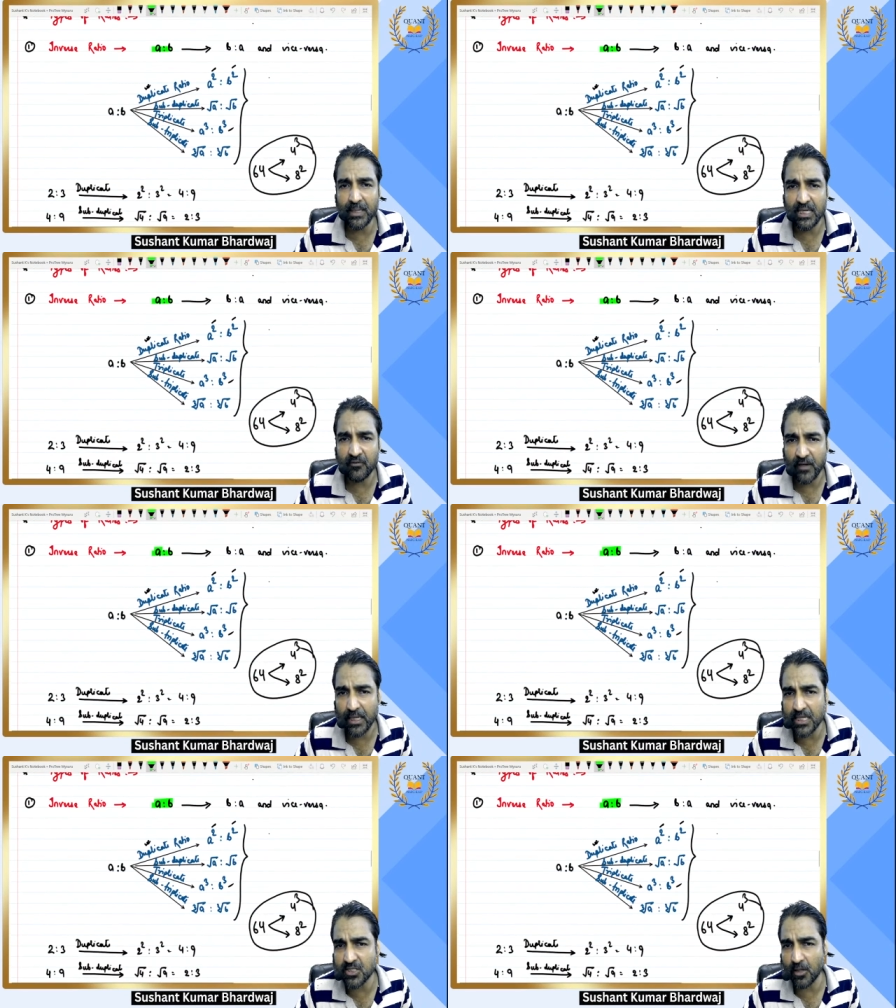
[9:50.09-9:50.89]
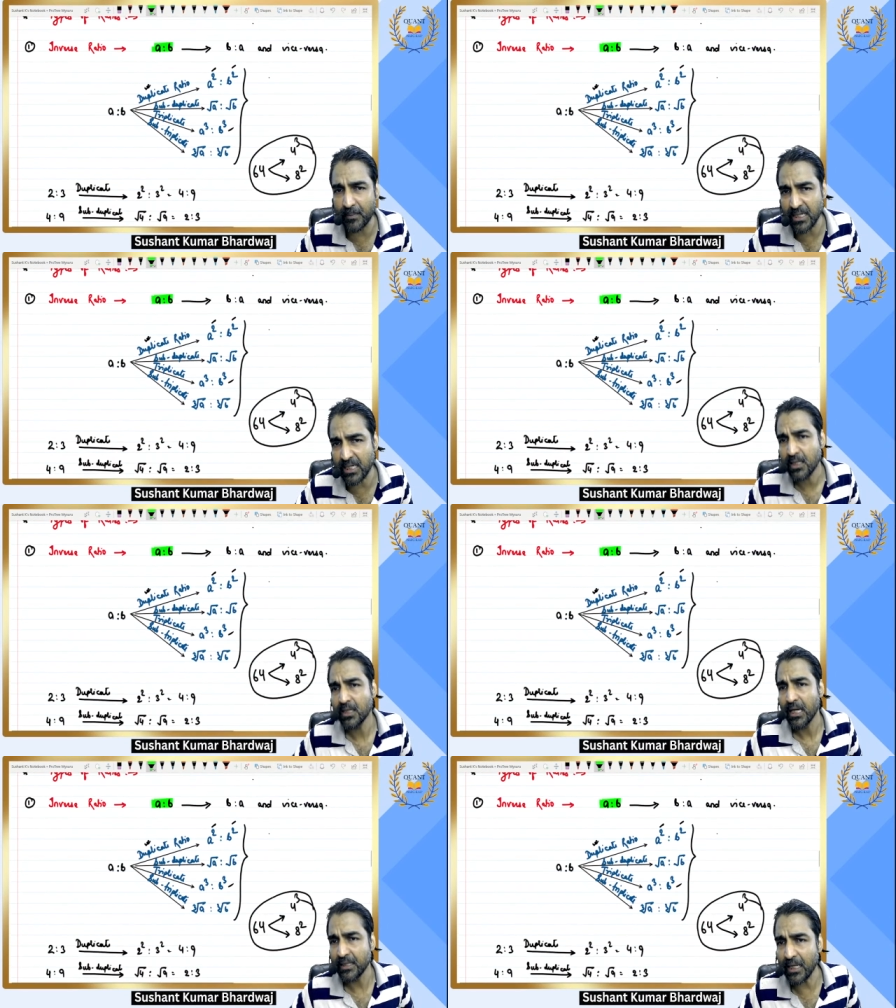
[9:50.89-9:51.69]
If A ratio B,
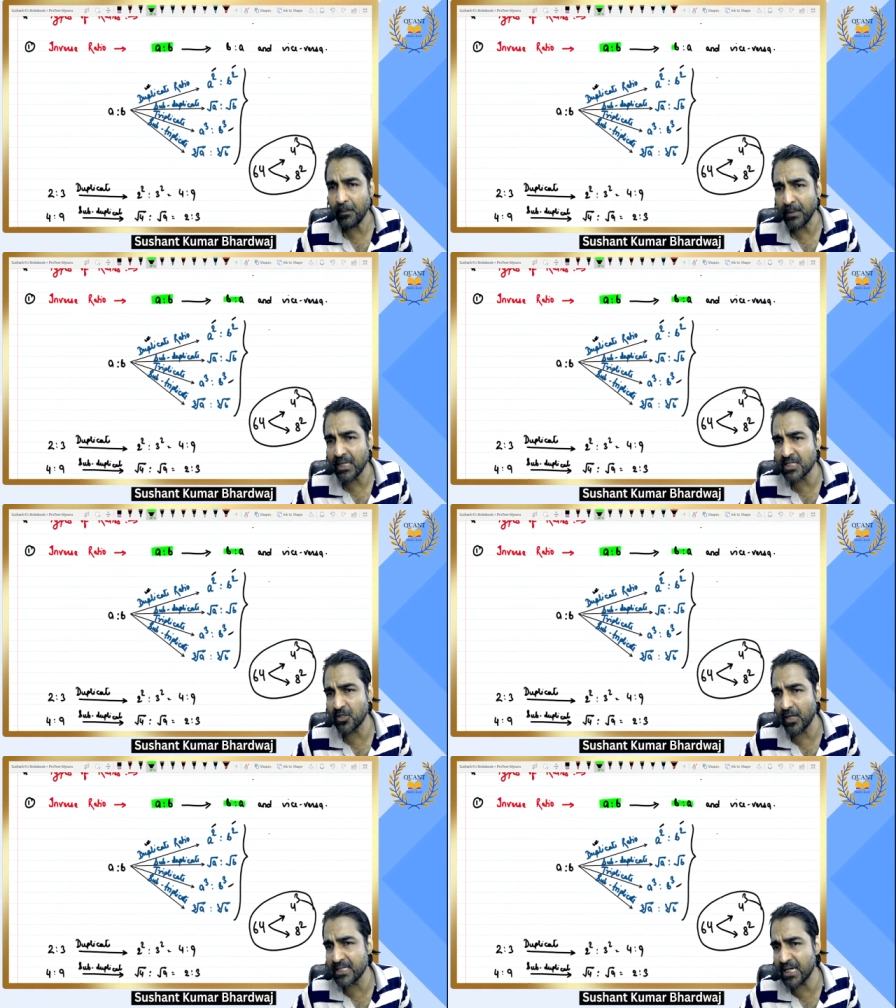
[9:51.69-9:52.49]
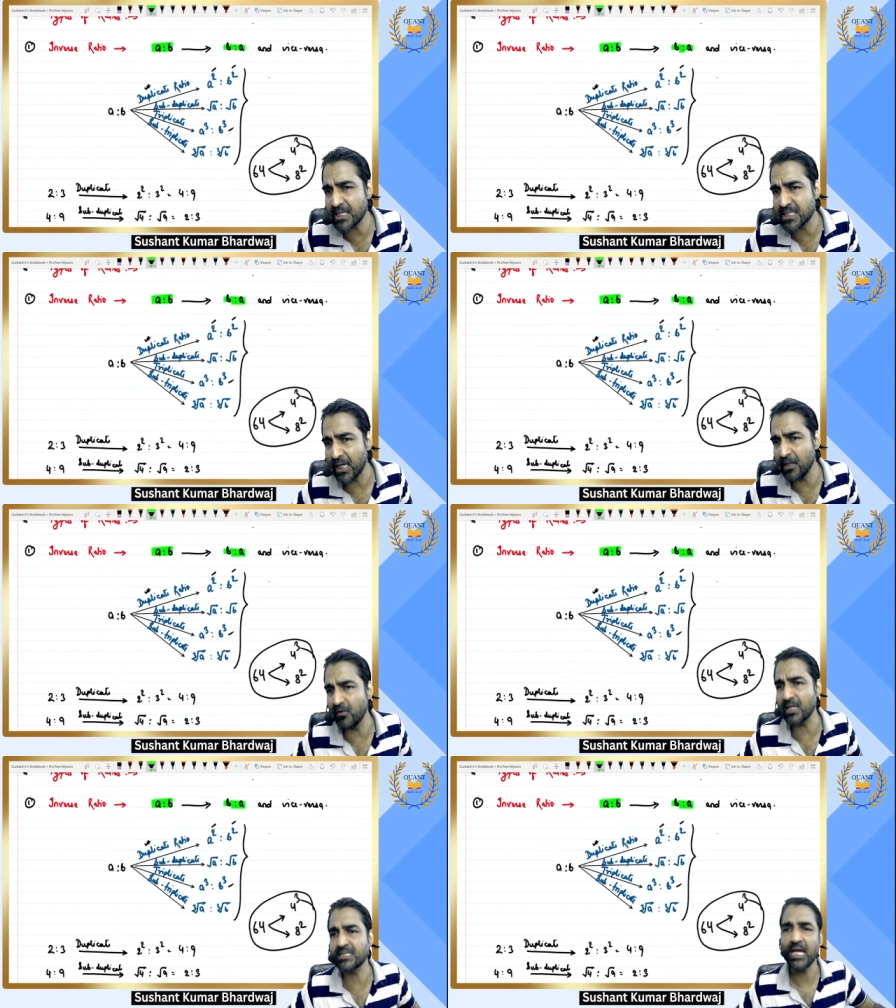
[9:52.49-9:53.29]
then B ratio is its
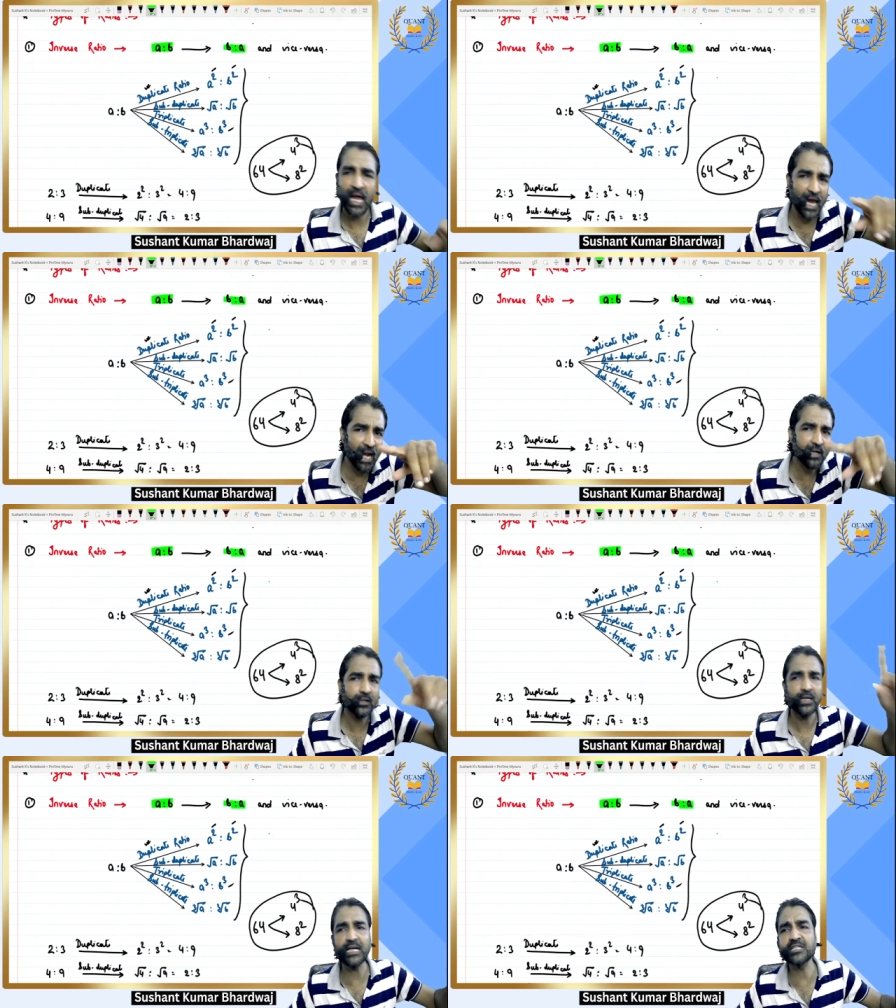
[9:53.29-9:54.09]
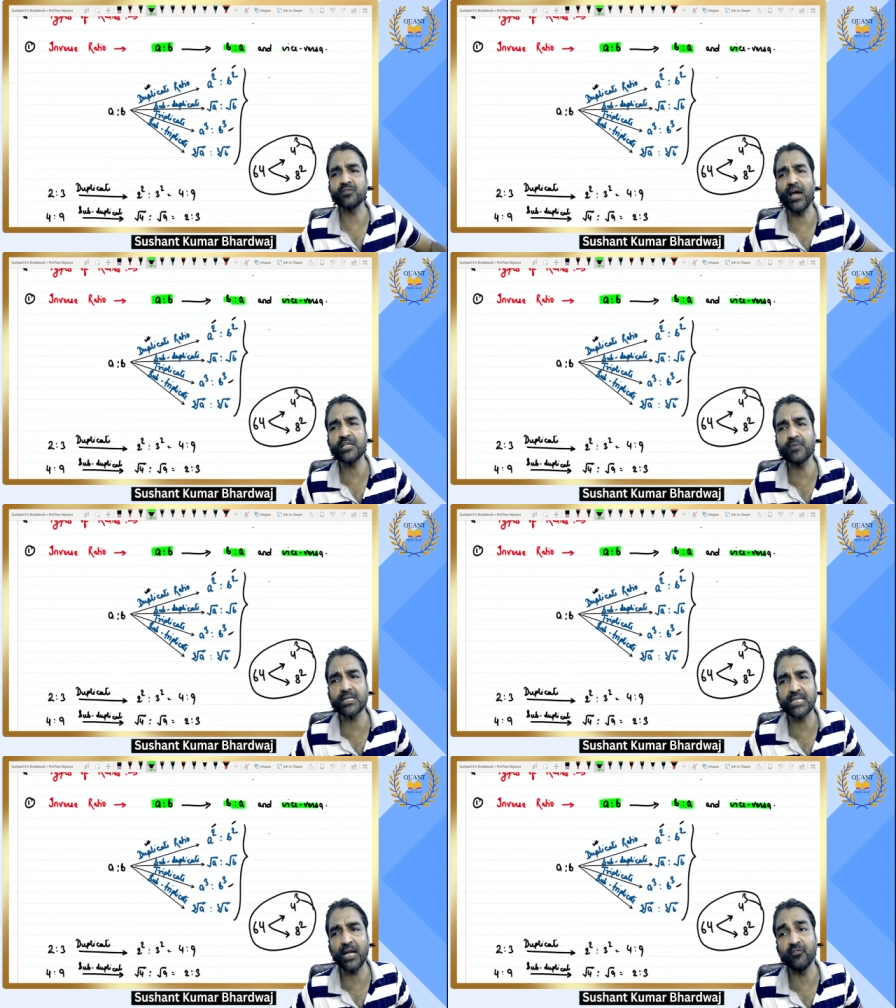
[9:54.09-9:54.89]
inverse, and it's vice
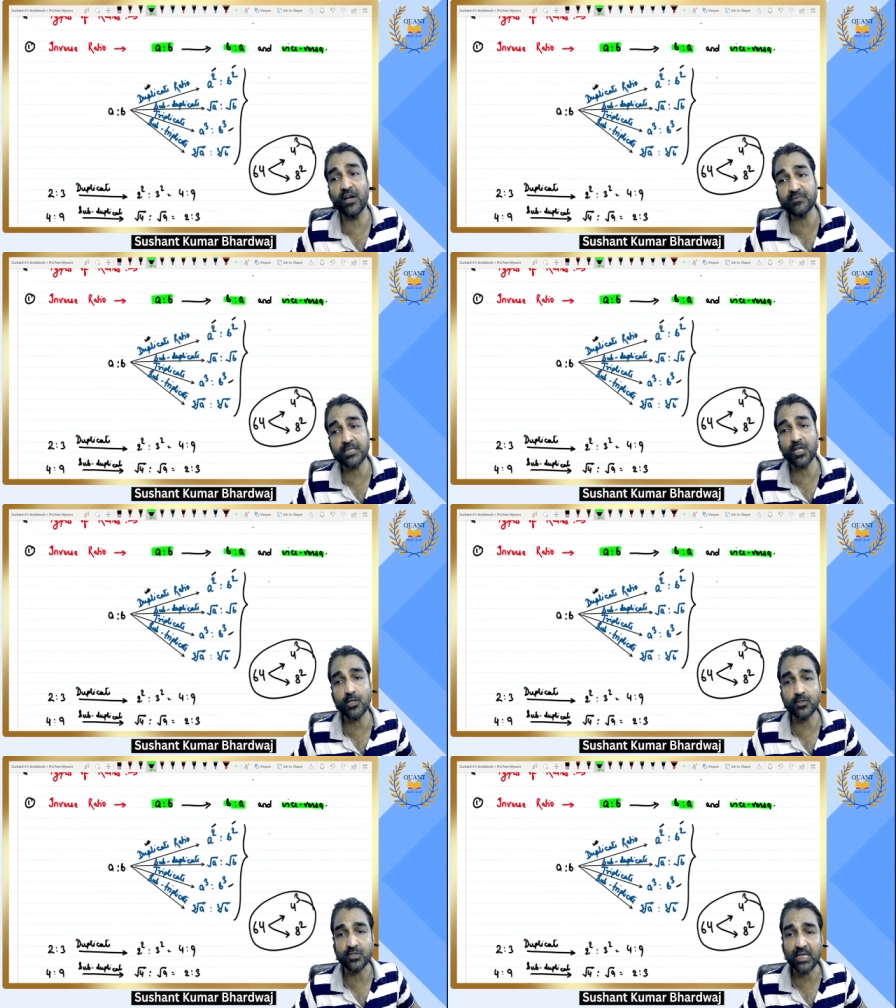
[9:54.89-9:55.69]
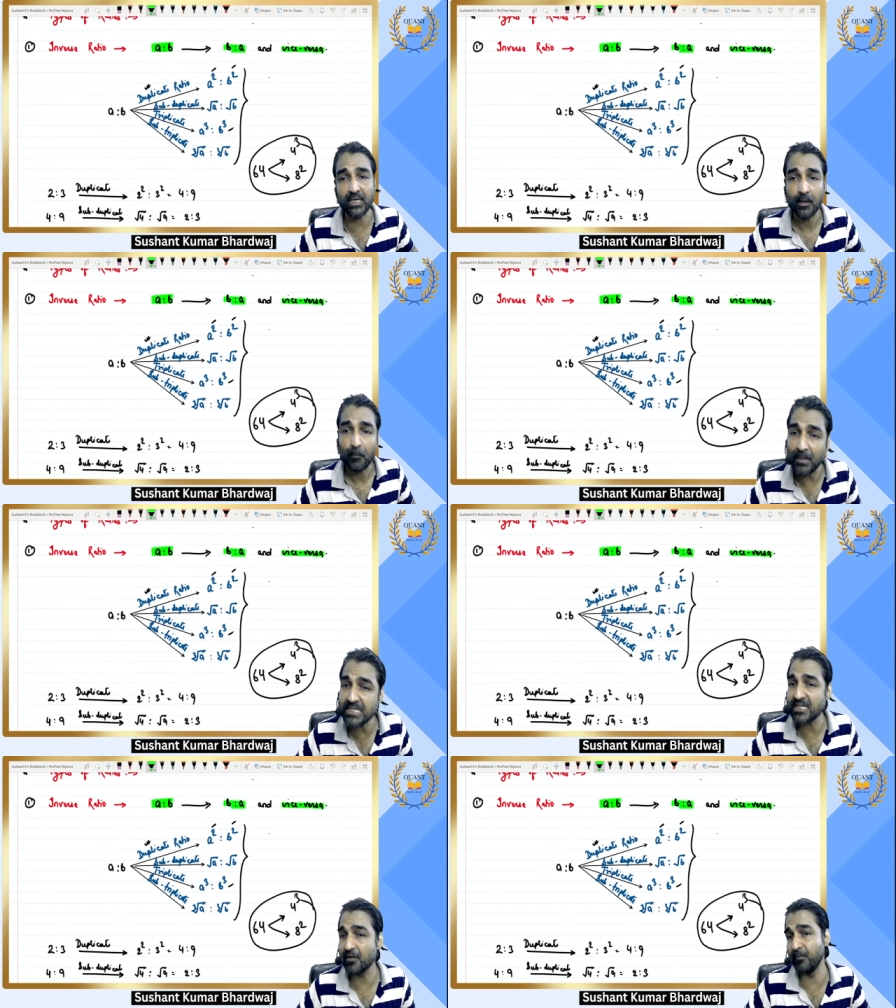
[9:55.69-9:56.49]
versa, and vice versa also. See, means
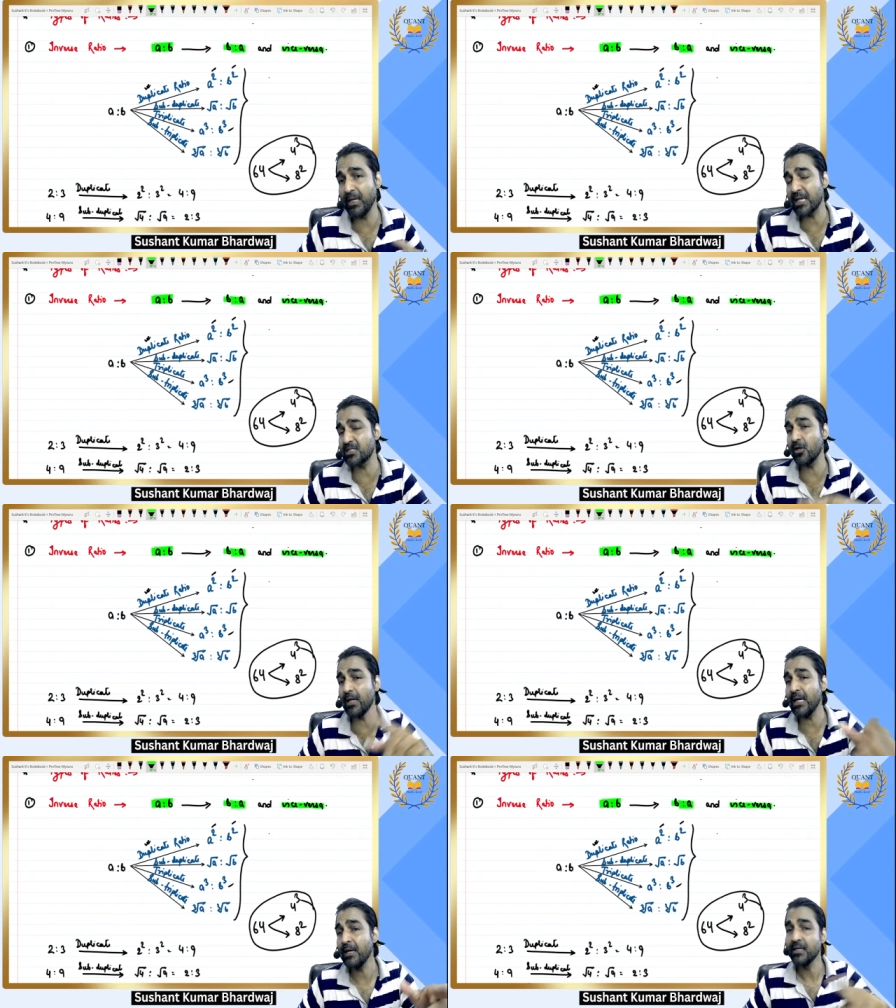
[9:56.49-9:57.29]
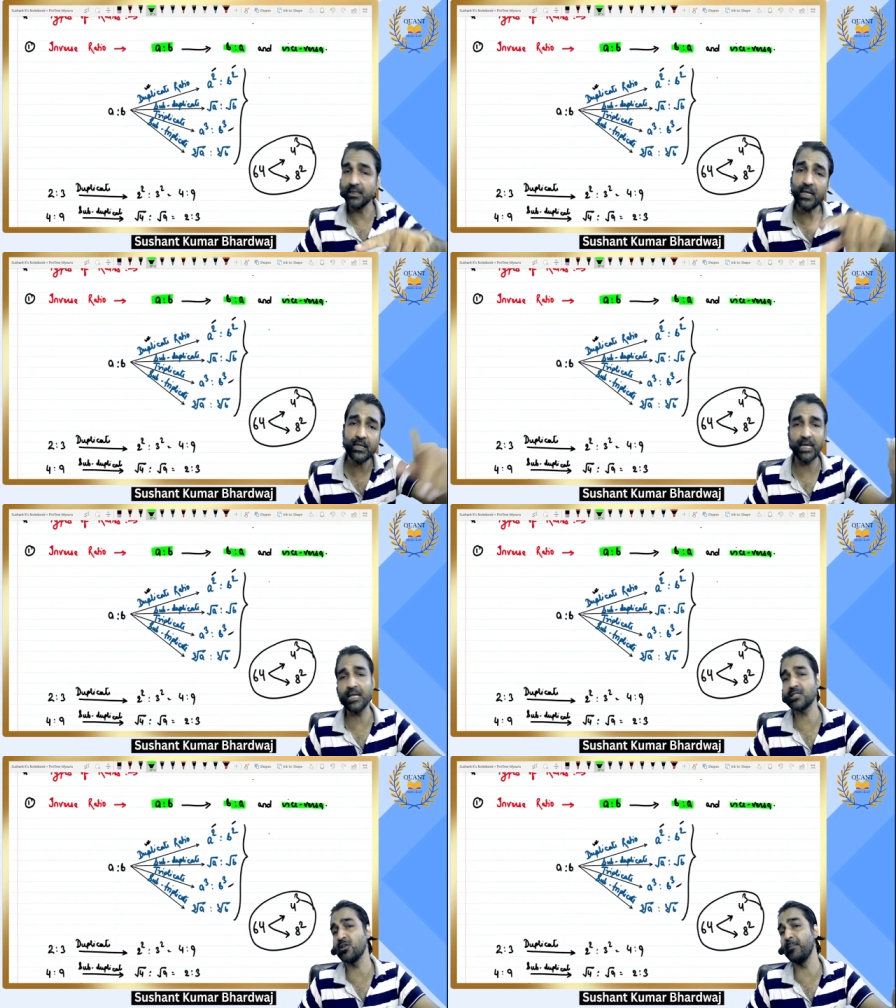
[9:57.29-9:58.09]
if B ratio A, then A
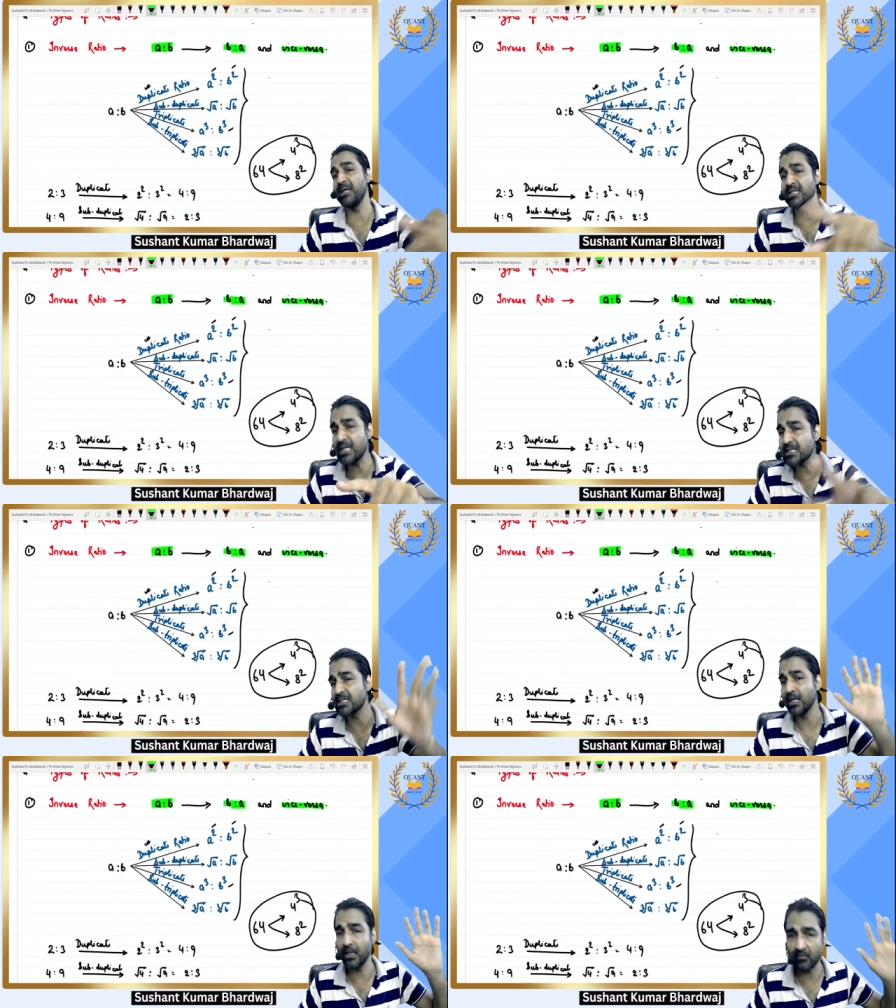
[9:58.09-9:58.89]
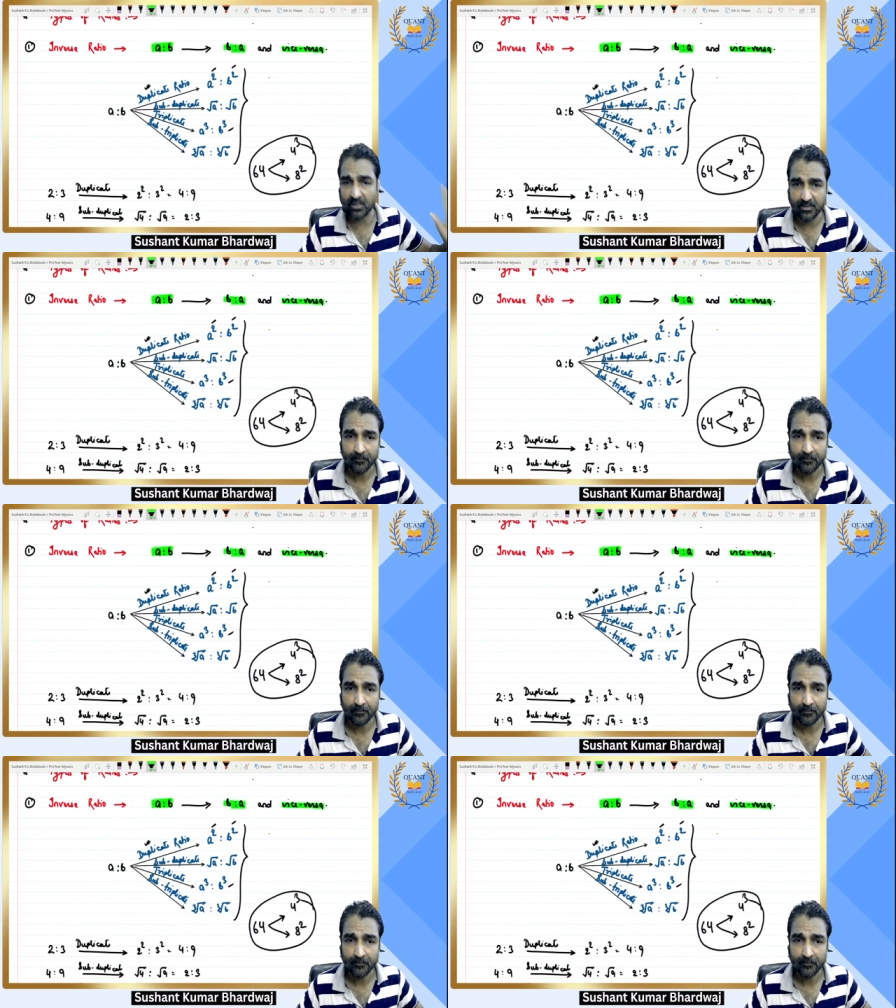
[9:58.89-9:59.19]
ratio B is its inverse.